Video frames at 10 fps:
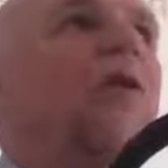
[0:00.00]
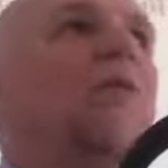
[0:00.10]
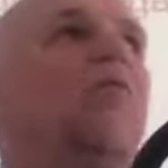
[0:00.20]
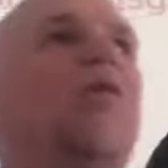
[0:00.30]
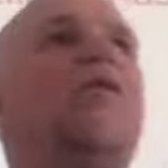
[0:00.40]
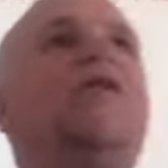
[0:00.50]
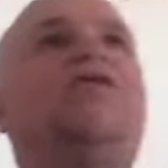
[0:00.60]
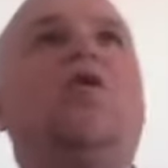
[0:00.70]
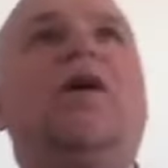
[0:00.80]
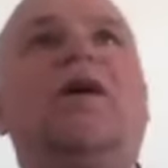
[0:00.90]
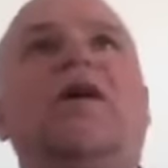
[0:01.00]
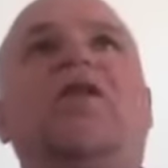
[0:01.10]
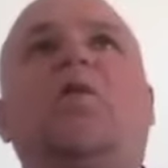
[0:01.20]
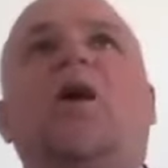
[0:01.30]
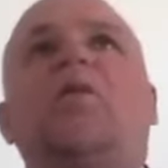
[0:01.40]
and what they're doing in the
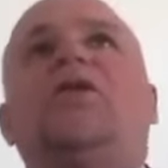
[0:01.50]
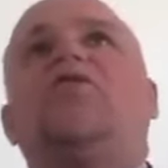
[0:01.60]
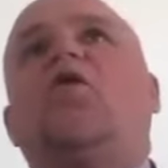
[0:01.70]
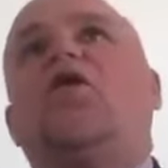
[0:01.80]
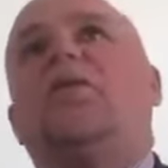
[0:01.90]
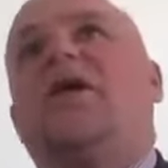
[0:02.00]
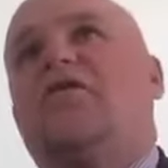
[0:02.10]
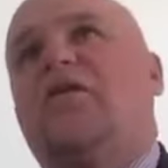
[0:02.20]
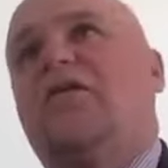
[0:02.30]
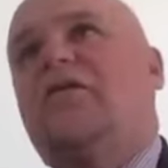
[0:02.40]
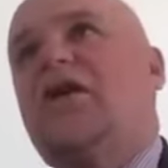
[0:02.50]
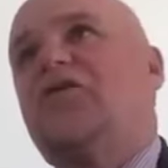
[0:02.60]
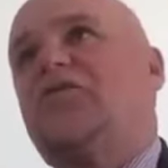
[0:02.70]
way we talk about translation.